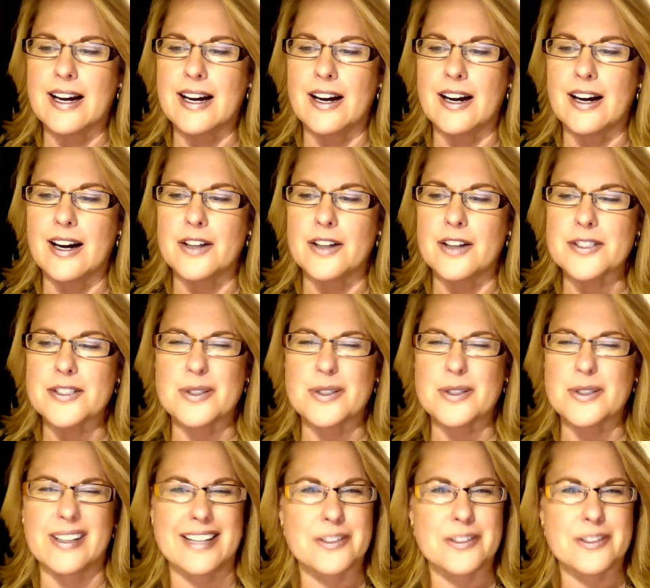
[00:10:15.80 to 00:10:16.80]
Also,
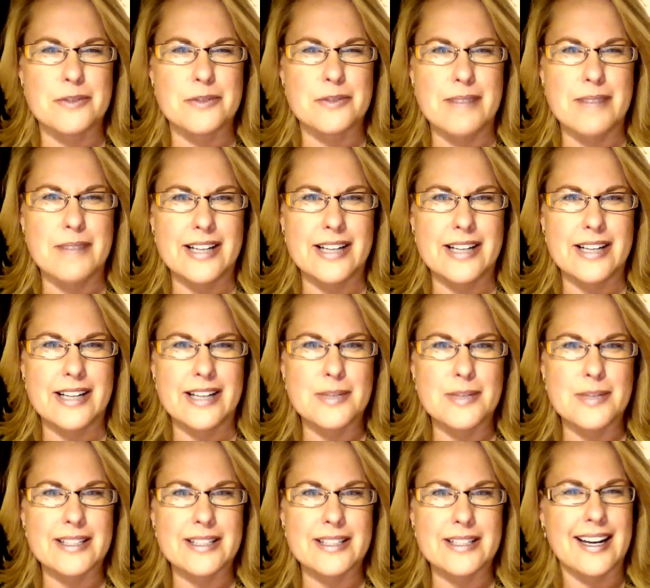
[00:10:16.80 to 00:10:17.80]
classroom
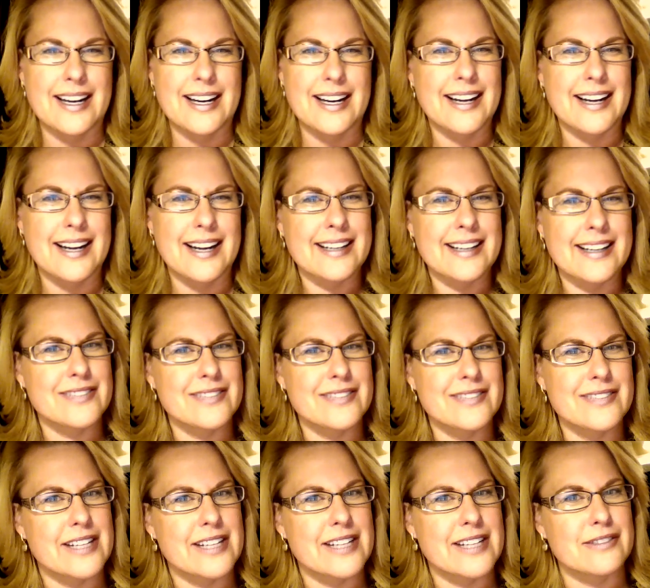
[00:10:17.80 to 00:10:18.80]
management, I kind of
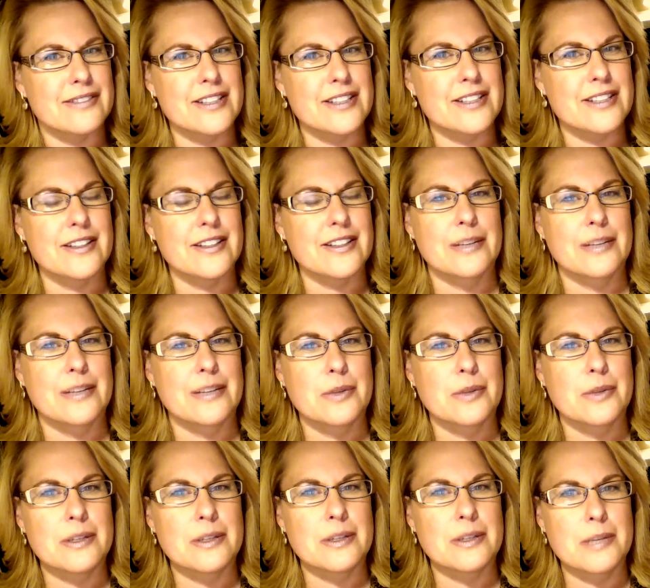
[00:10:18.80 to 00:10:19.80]
naively thought that
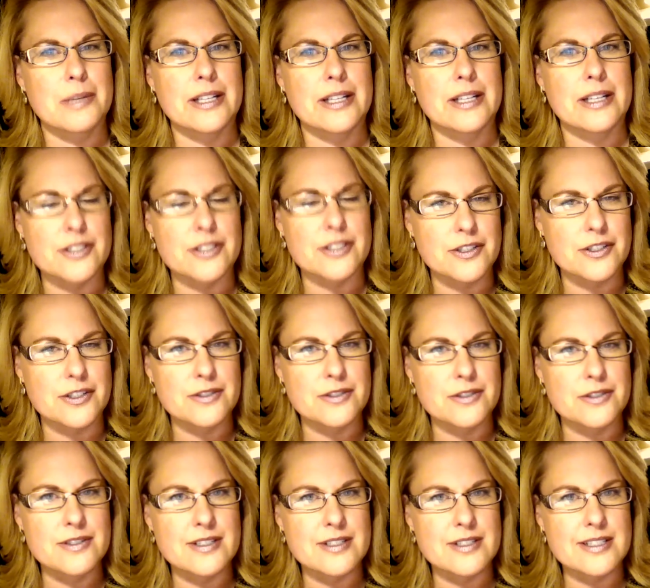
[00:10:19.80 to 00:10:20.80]
wouldn't be an issue
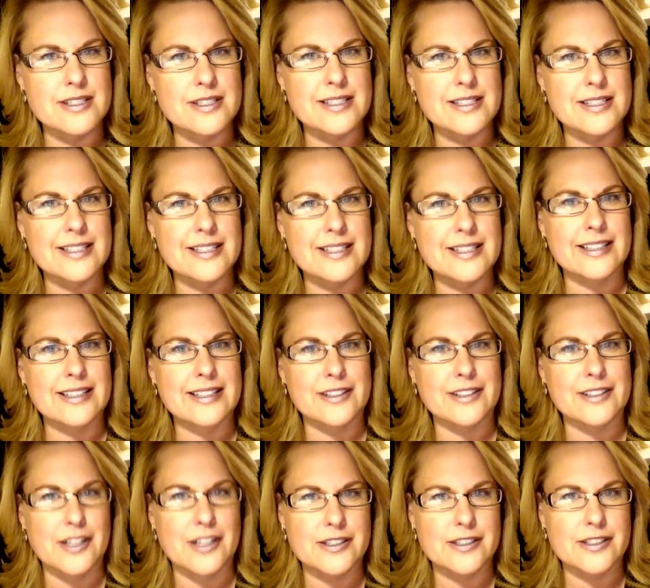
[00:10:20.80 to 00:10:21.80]
in the
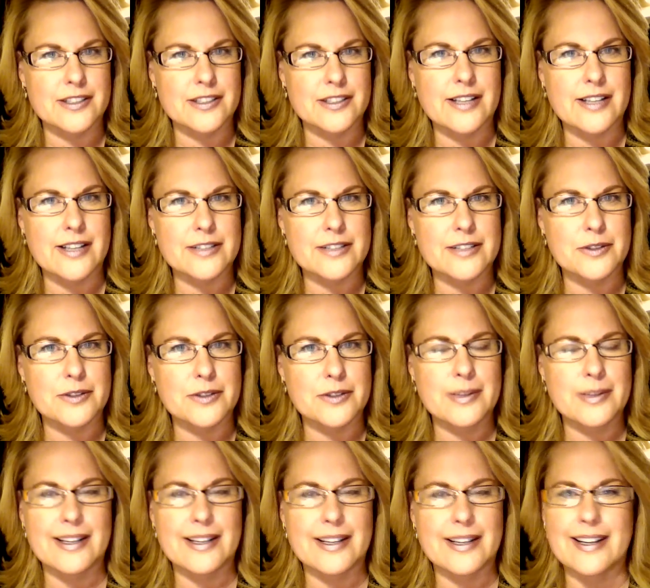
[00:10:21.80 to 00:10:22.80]
college
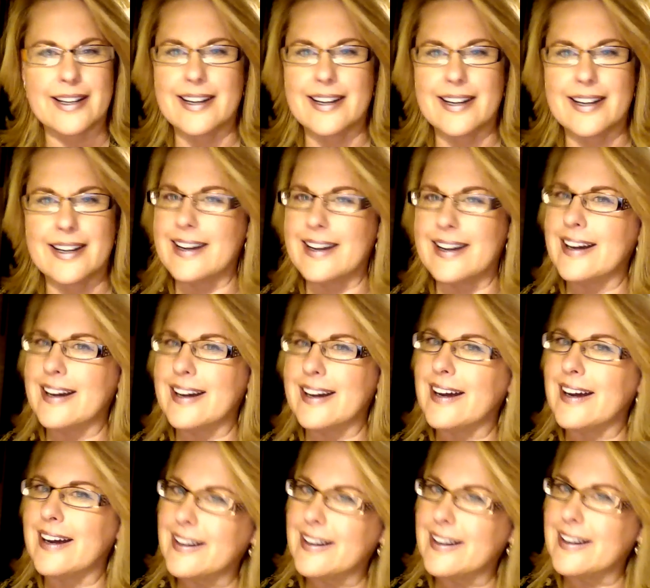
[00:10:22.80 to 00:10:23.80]
classroom.
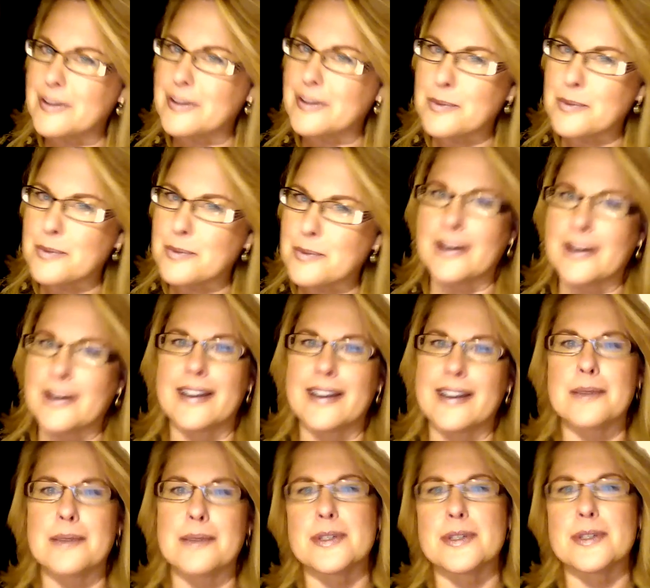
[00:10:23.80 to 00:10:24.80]
And the more I
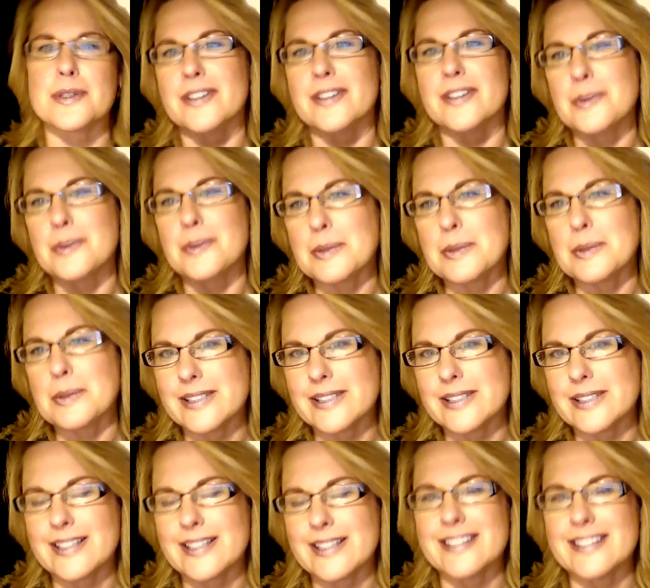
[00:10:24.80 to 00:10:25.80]
observe other people
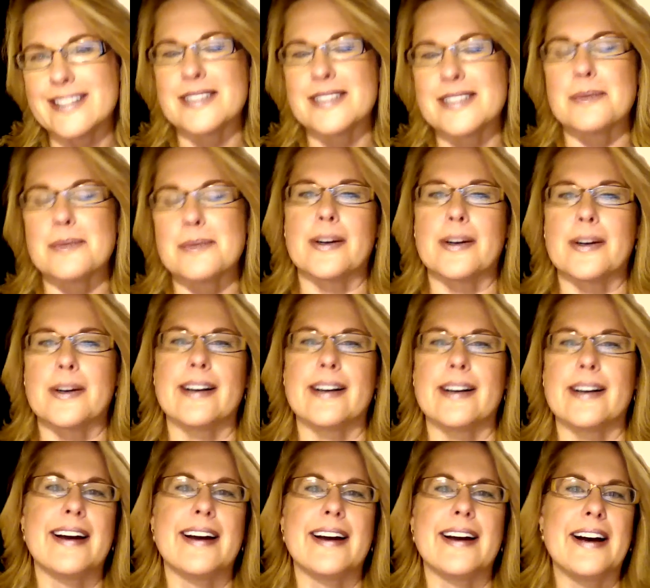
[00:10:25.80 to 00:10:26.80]
teach, the more
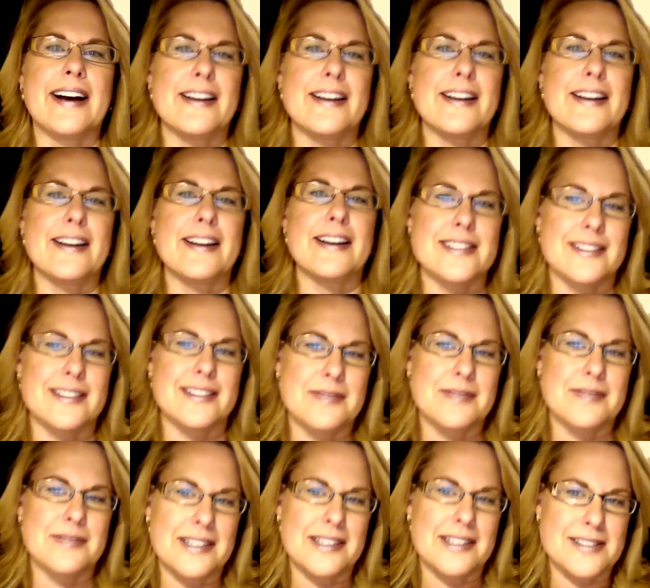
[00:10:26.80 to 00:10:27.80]
I visit
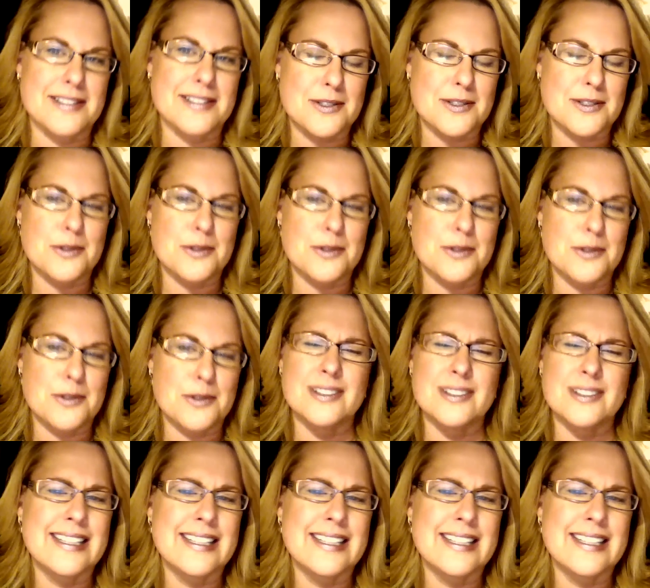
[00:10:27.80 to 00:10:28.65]
kids at school,